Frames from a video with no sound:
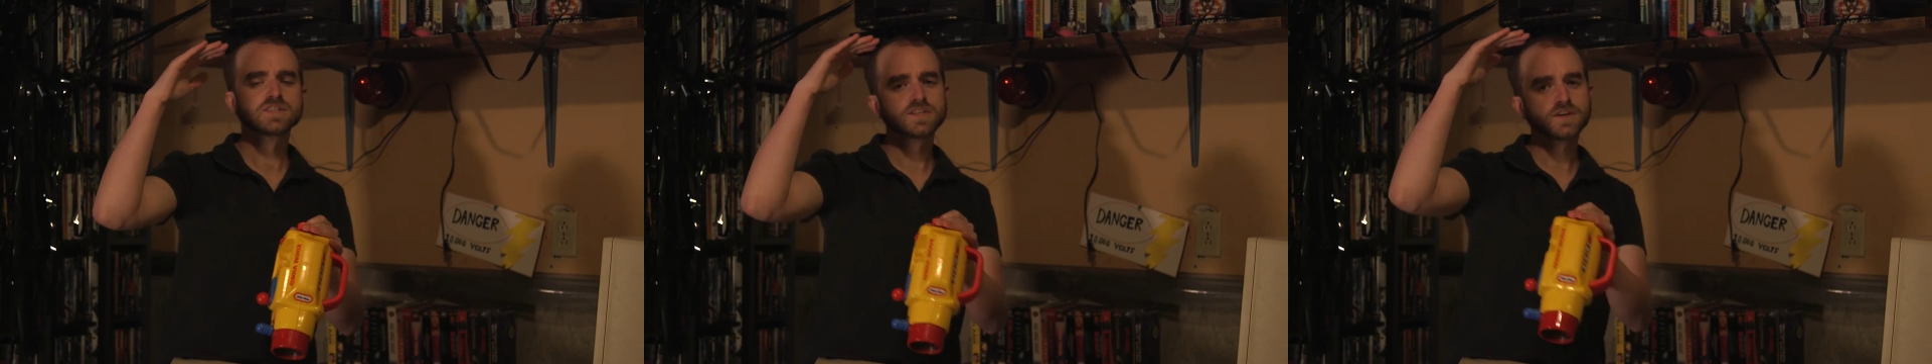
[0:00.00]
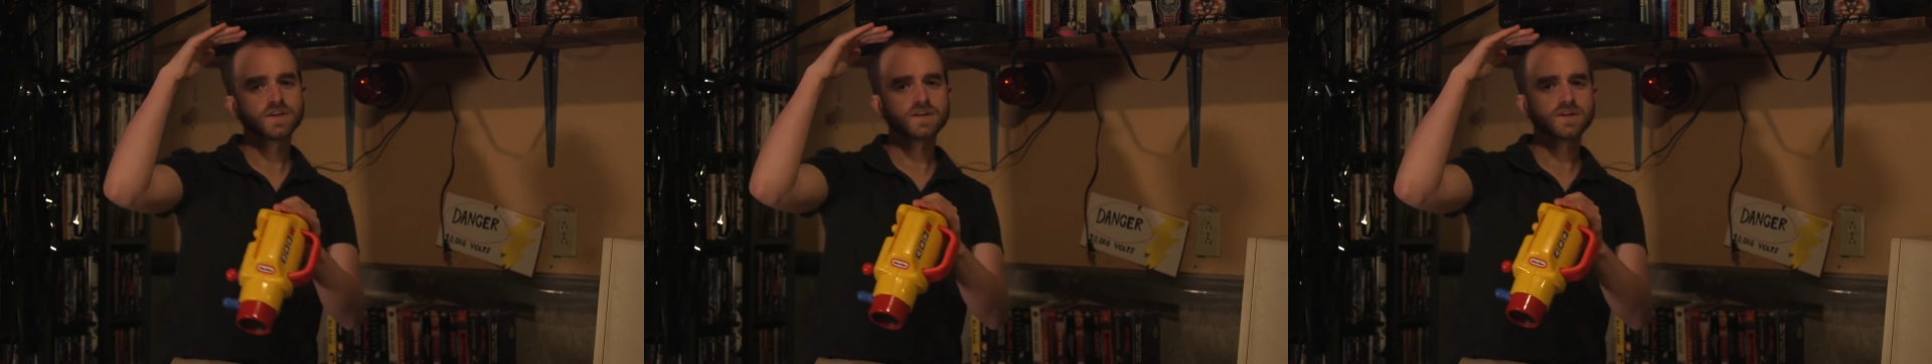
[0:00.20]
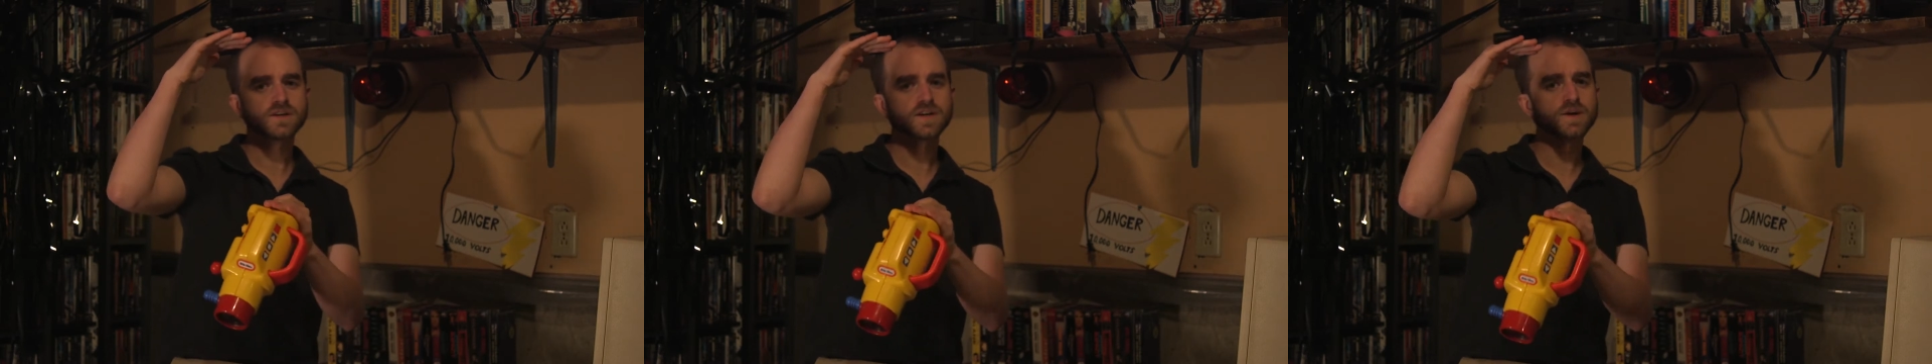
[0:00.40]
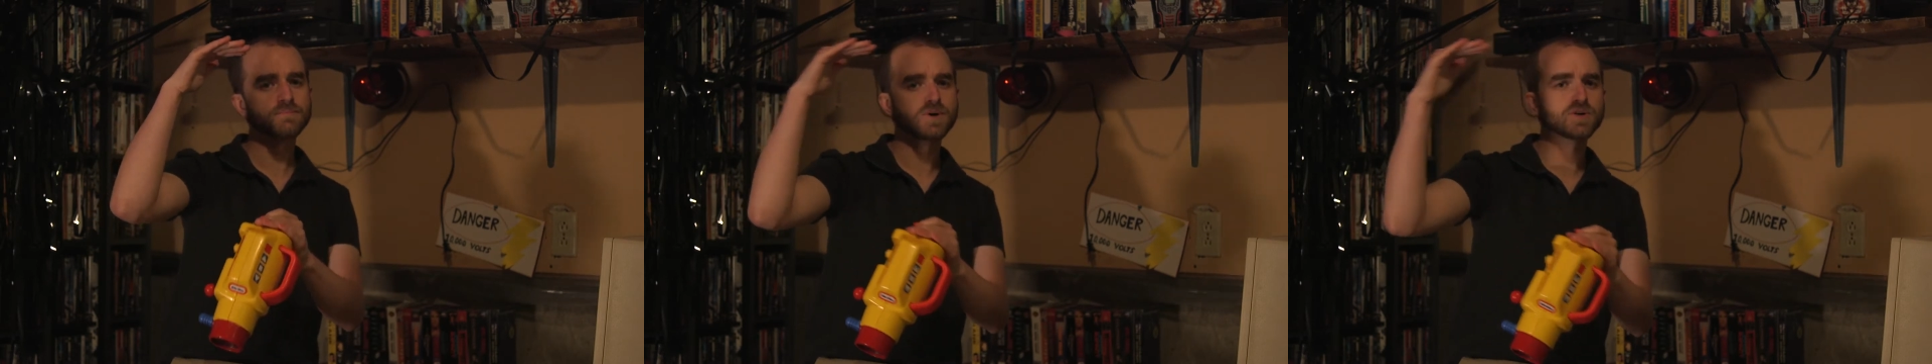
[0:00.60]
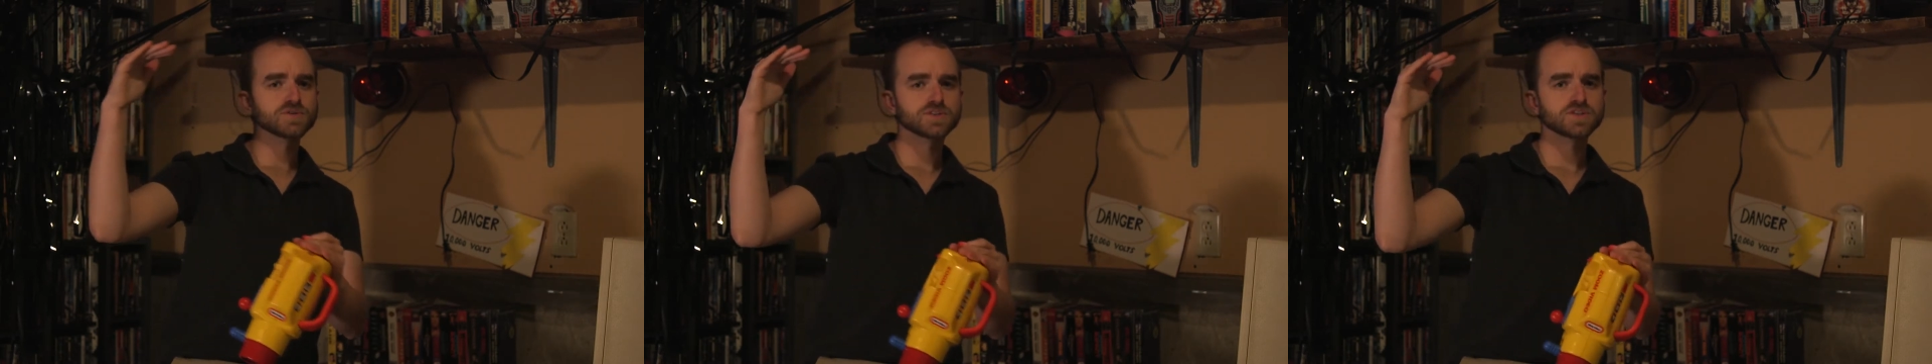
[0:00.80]
to
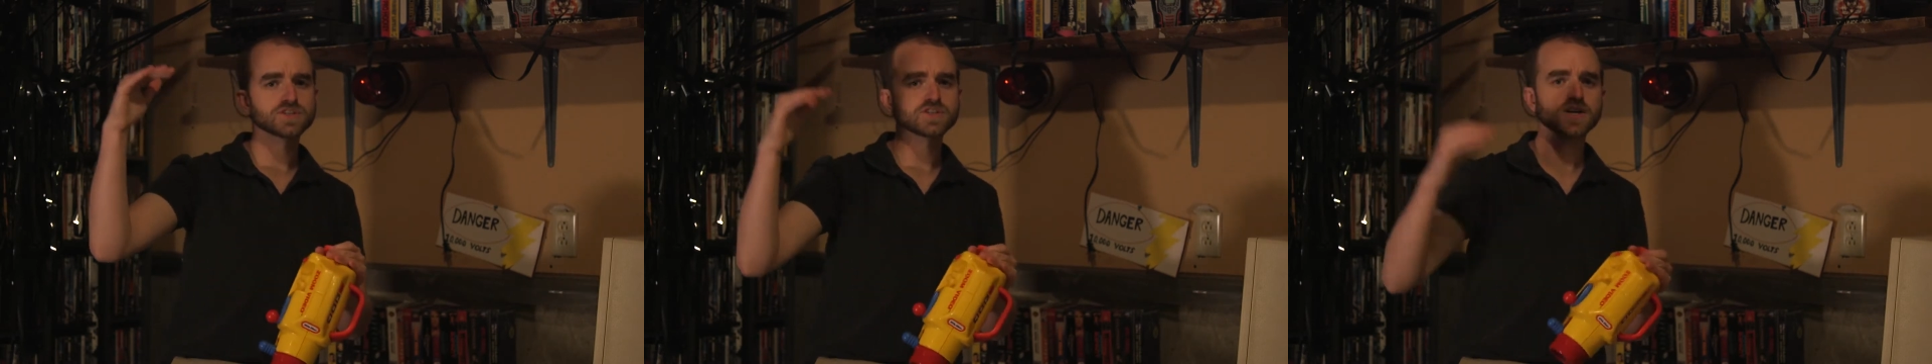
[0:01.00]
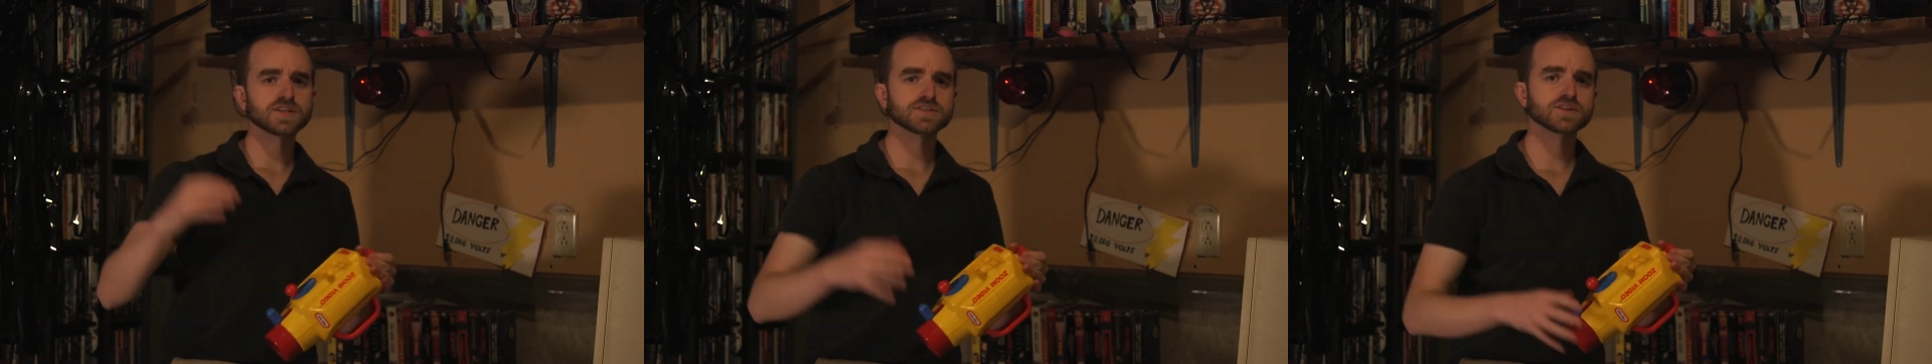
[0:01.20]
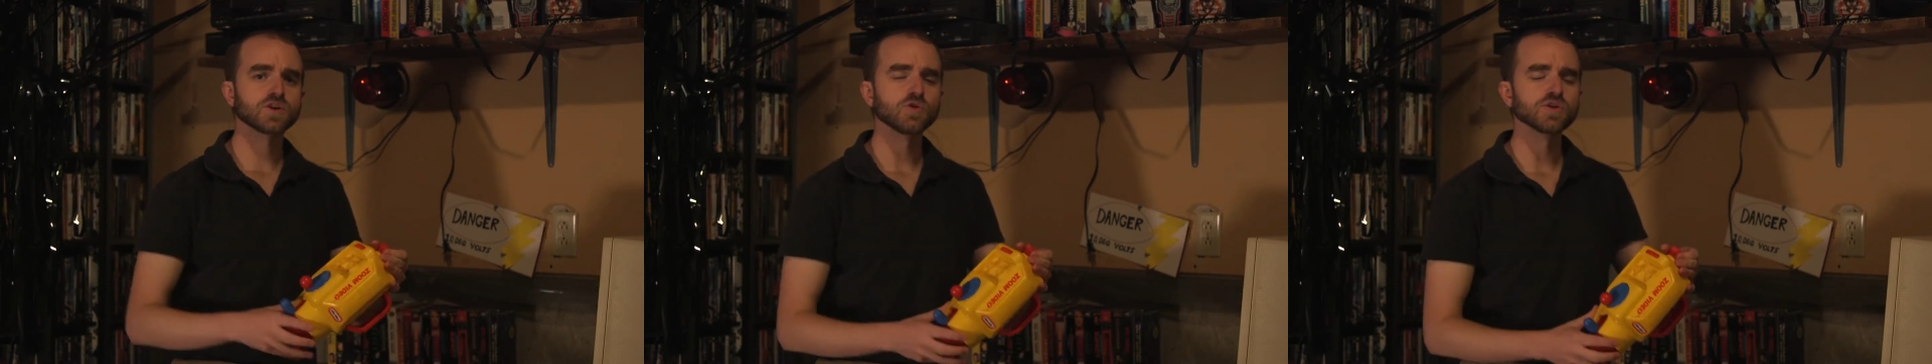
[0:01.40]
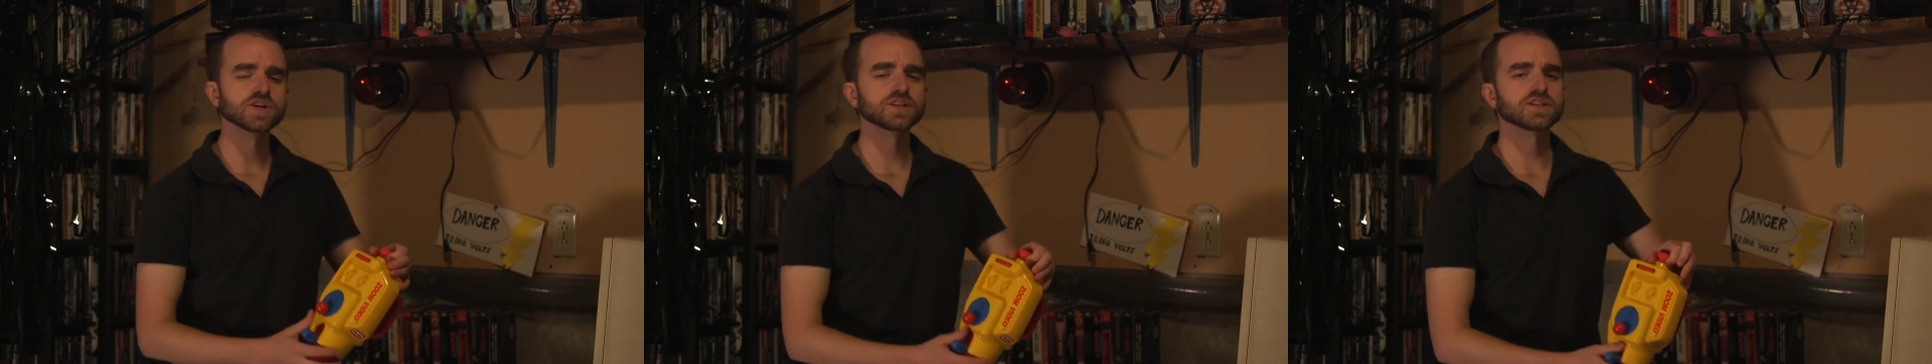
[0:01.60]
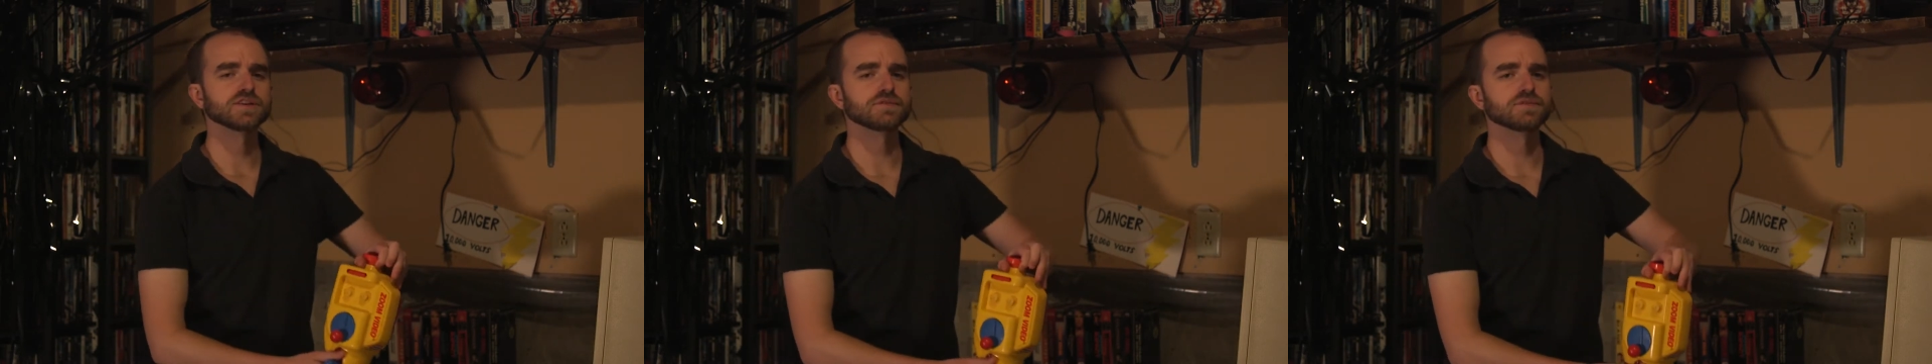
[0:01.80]
compose your shots
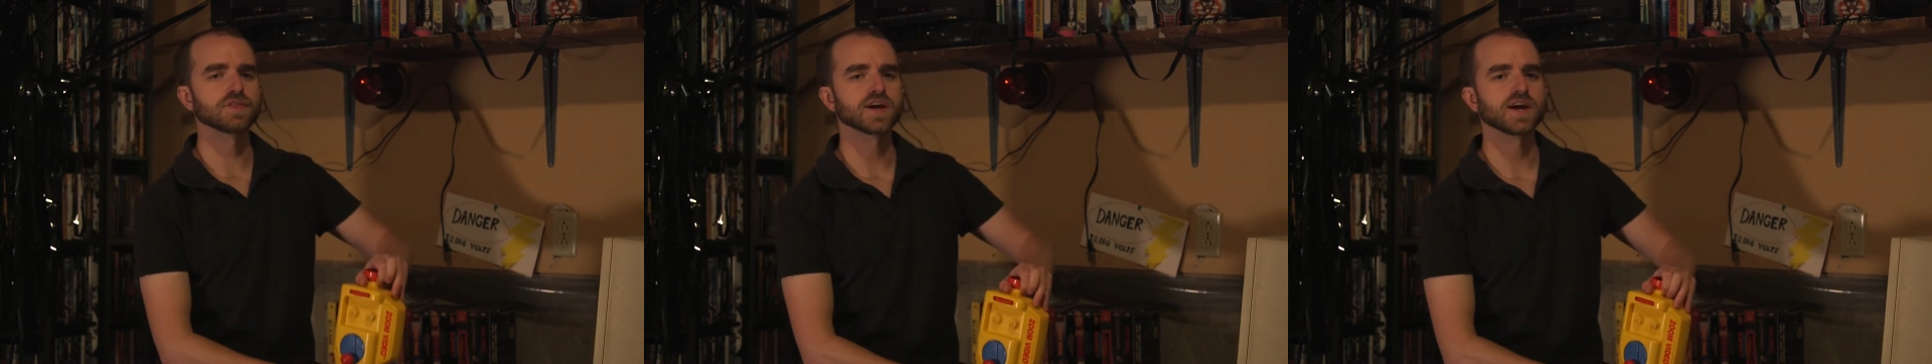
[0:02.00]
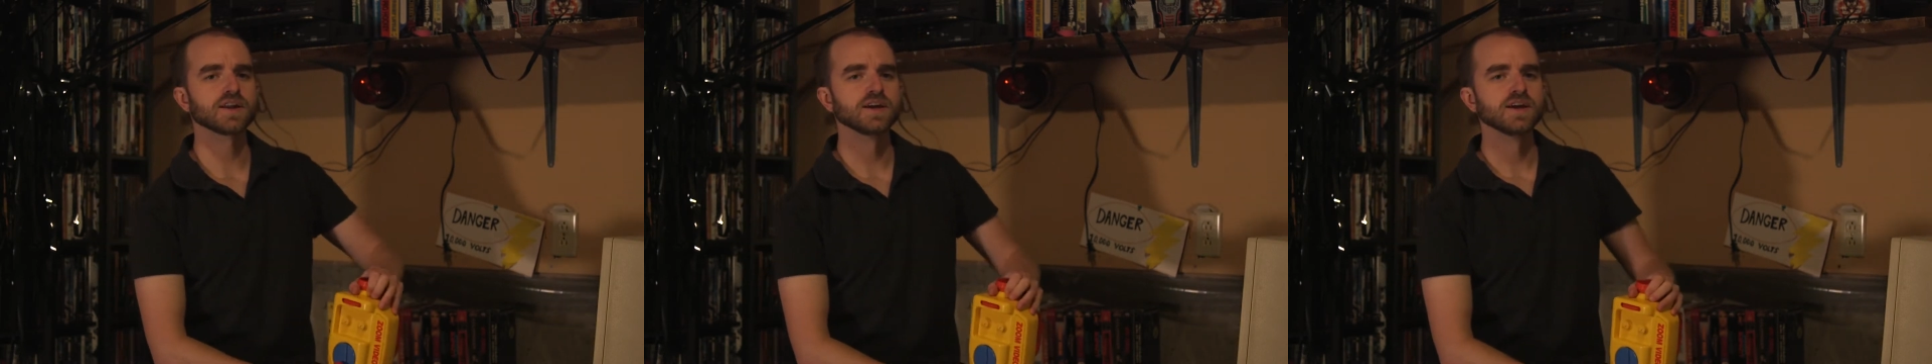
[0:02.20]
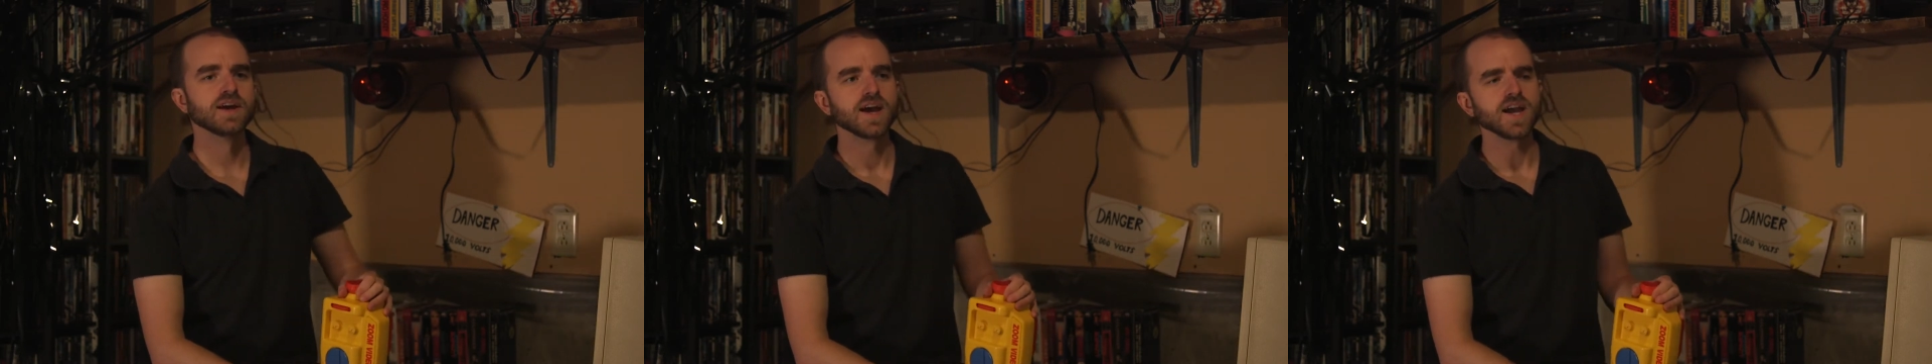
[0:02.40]
accordingly for that.